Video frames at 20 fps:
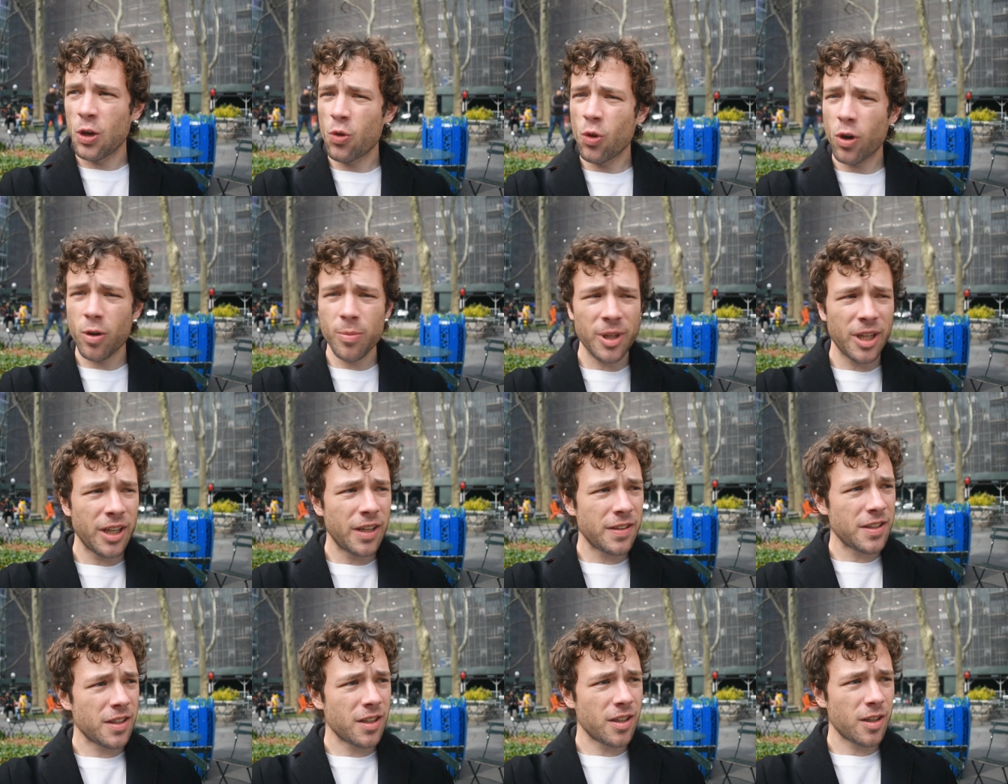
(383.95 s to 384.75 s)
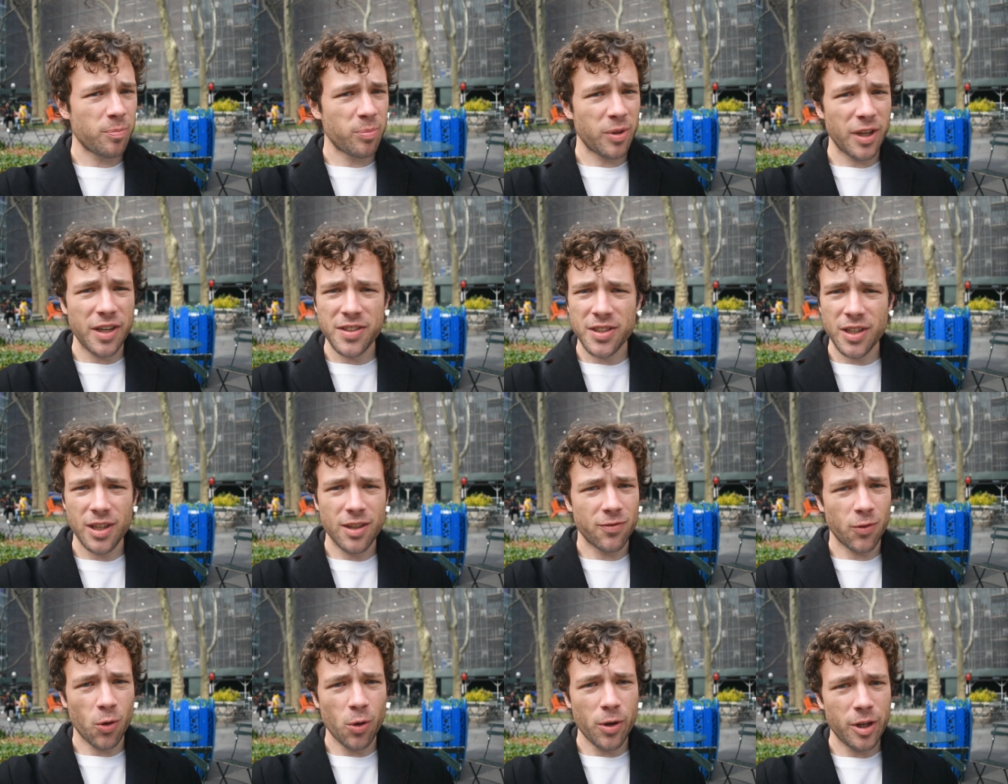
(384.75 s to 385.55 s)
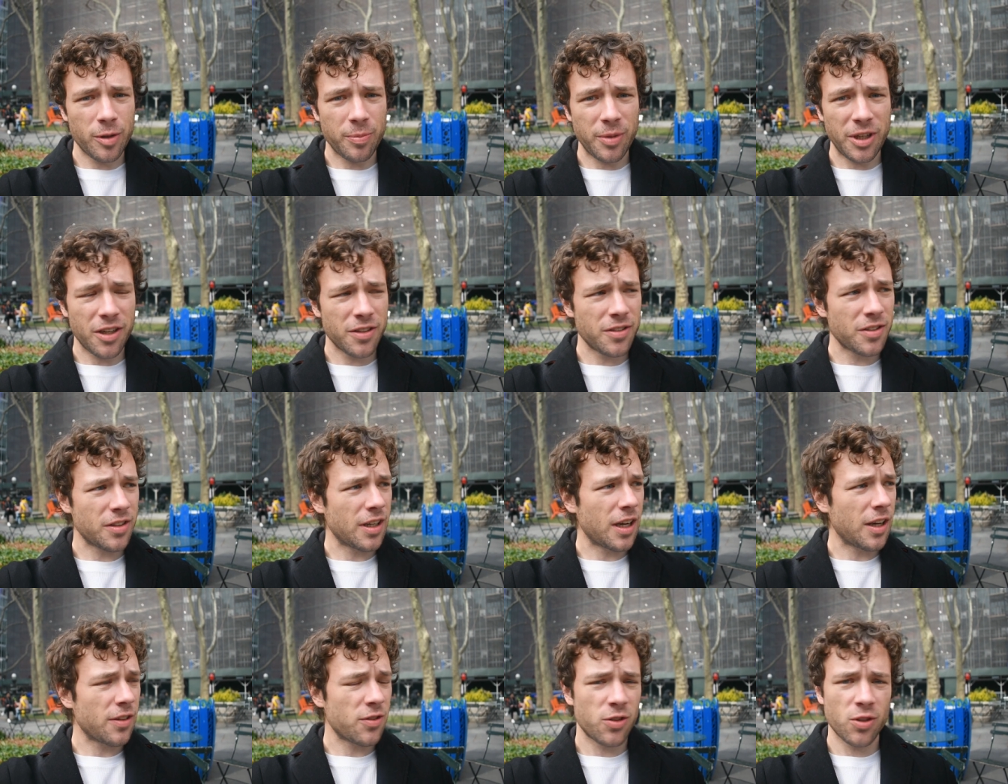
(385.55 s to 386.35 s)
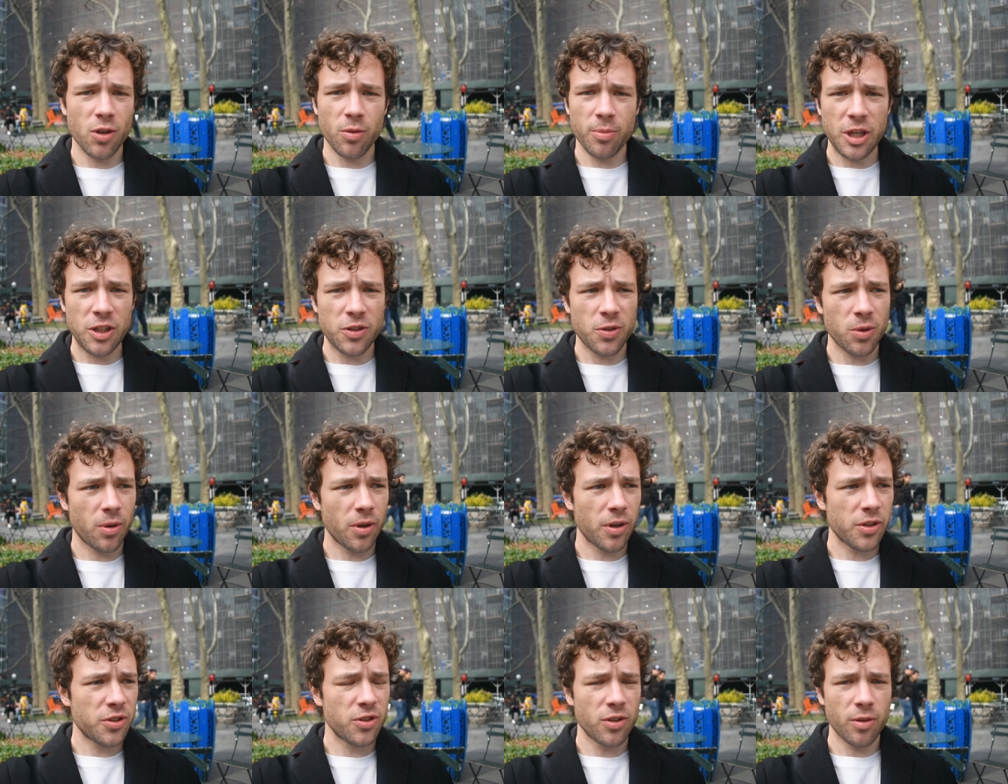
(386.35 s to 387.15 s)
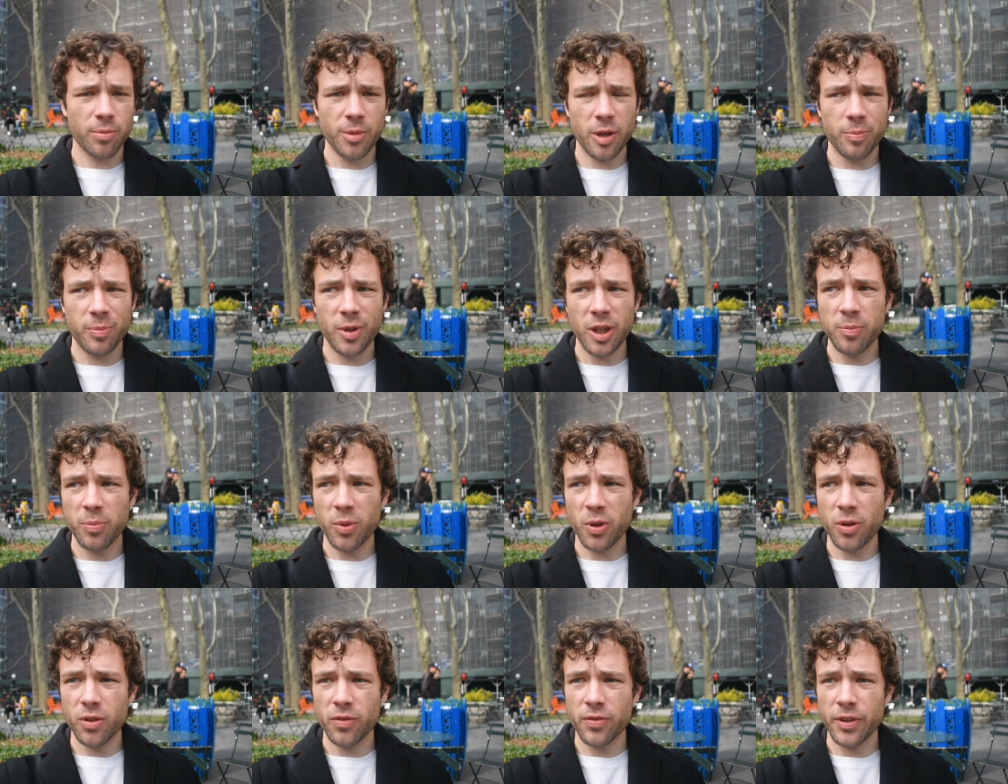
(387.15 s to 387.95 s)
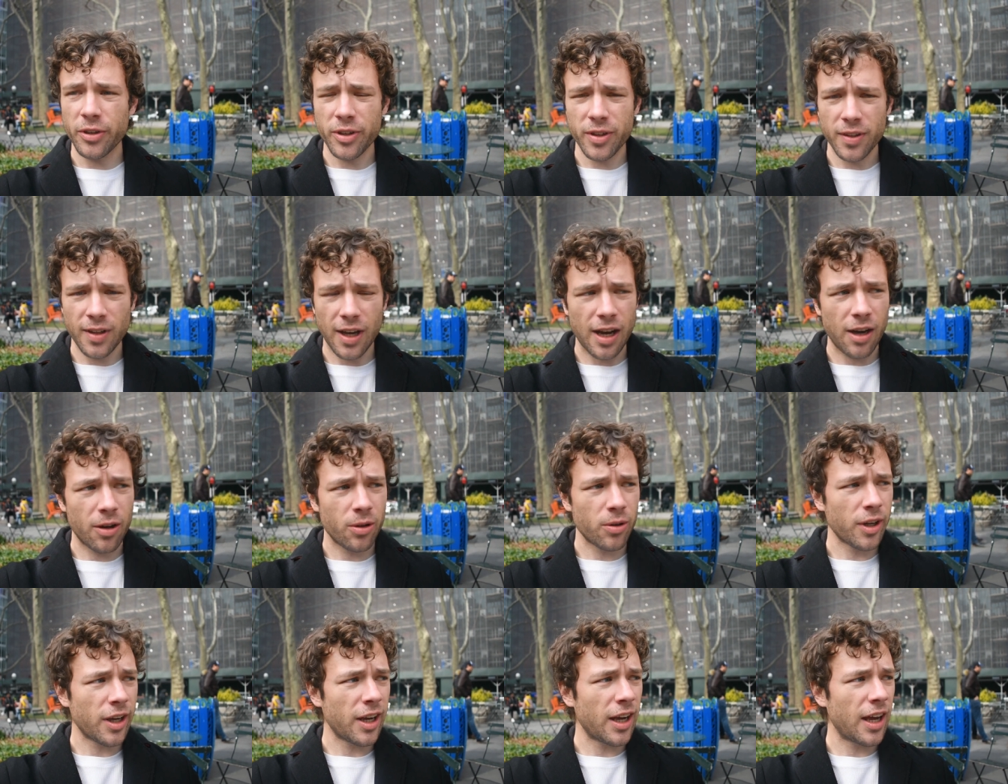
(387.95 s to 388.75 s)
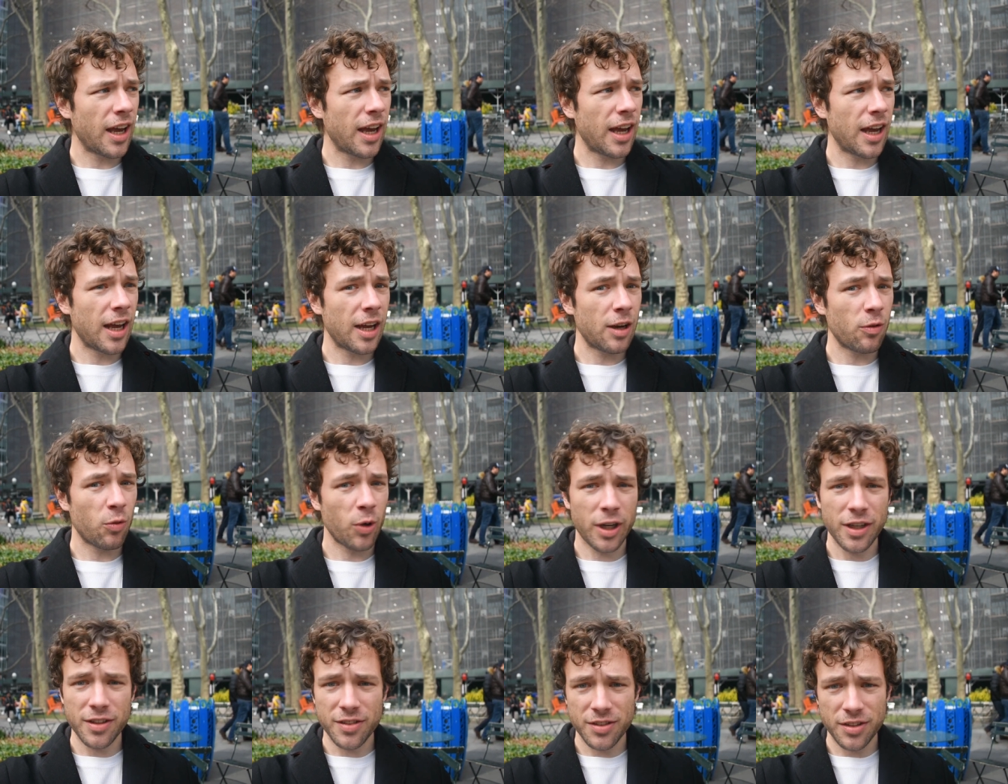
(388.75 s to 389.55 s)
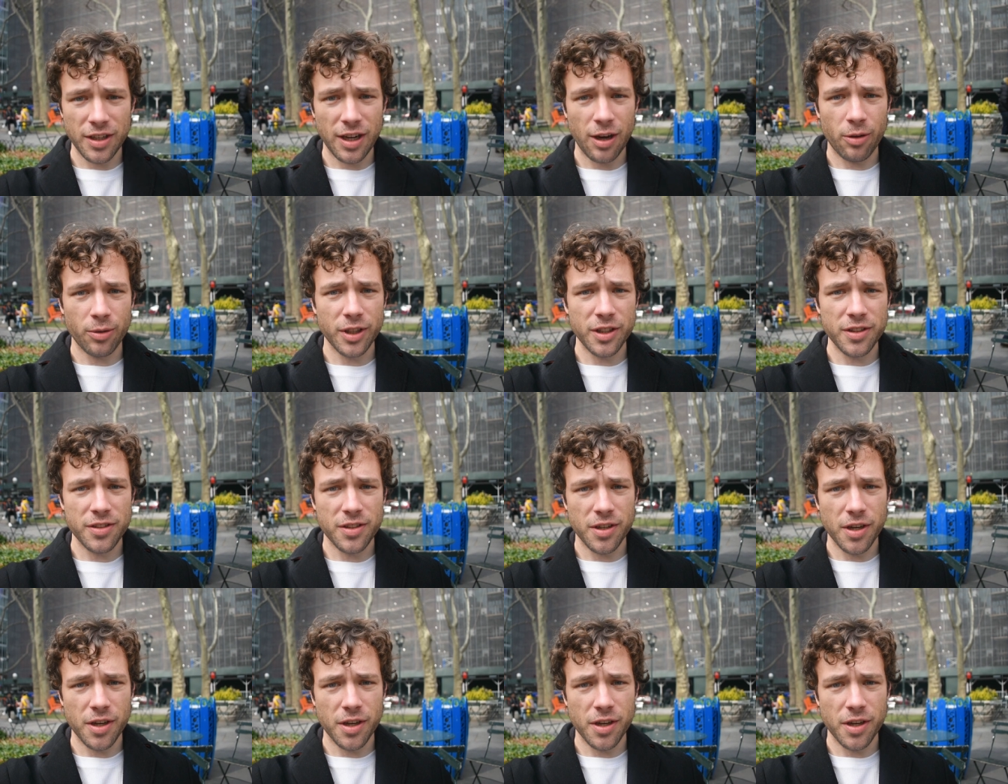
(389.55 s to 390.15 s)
Normally it's a place I avoid because of that. So many tourists, so many people, very loud, and we're going to see how it is